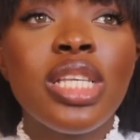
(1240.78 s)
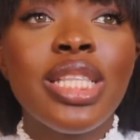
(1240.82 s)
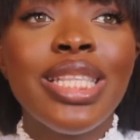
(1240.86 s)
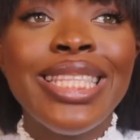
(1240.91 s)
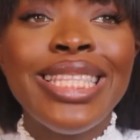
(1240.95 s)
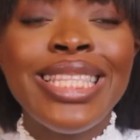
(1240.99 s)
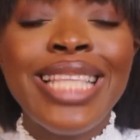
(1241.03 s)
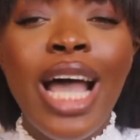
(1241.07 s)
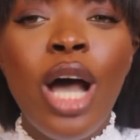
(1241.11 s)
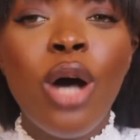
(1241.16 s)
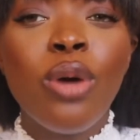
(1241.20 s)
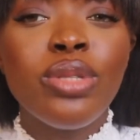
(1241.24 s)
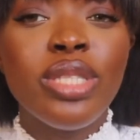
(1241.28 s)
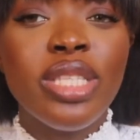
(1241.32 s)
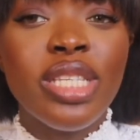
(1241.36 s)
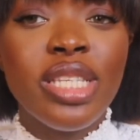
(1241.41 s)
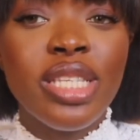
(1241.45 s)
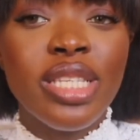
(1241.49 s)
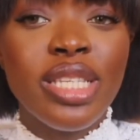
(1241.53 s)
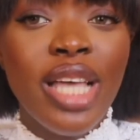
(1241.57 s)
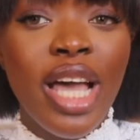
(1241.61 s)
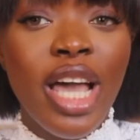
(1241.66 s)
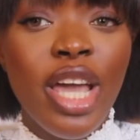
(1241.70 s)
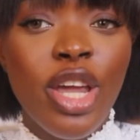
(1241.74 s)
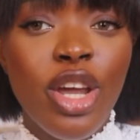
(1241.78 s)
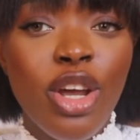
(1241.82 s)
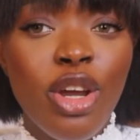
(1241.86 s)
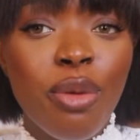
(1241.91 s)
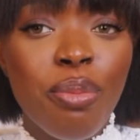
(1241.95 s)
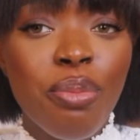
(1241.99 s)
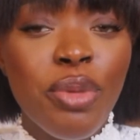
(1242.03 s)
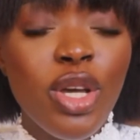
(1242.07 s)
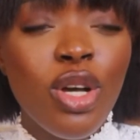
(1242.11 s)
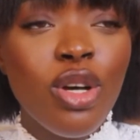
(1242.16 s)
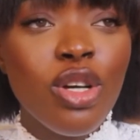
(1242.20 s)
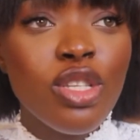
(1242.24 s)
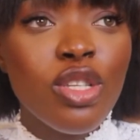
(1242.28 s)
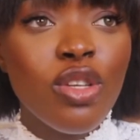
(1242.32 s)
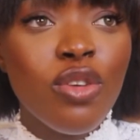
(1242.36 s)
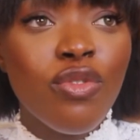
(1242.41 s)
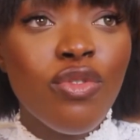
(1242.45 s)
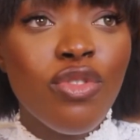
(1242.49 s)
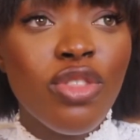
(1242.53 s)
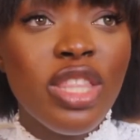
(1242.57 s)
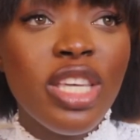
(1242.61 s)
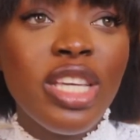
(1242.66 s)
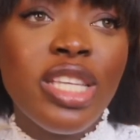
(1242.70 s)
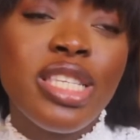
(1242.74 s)
now desire, because
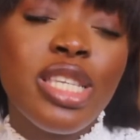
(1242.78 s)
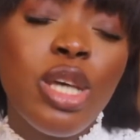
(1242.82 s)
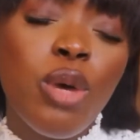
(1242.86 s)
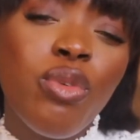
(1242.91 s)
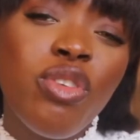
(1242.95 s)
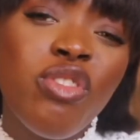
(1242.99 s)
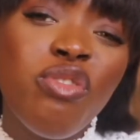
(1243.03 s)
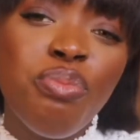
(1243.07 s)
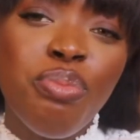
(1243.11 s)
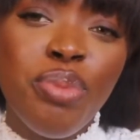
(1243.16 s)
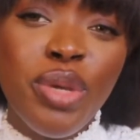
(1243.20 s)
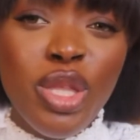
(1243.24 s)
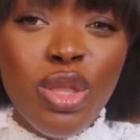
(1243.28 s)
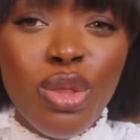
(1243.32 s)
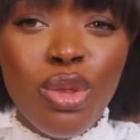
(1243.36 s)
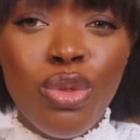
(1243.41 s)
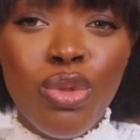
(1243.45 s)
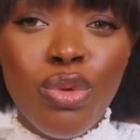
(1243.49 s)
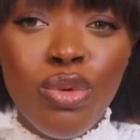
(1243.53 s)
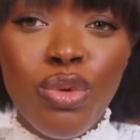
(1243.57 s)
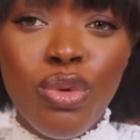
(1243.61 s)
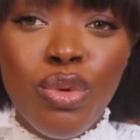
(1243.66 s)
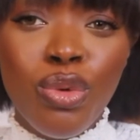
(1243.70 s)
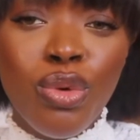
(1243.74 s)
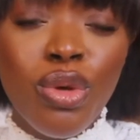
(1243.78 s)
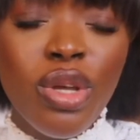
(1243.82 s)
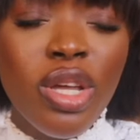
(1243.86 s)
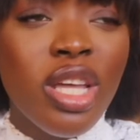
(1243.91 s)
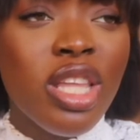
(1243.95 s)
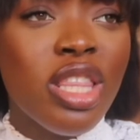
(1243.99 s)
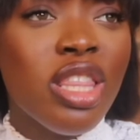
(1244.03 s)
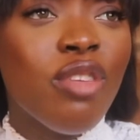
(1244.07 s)
of things that we've been through,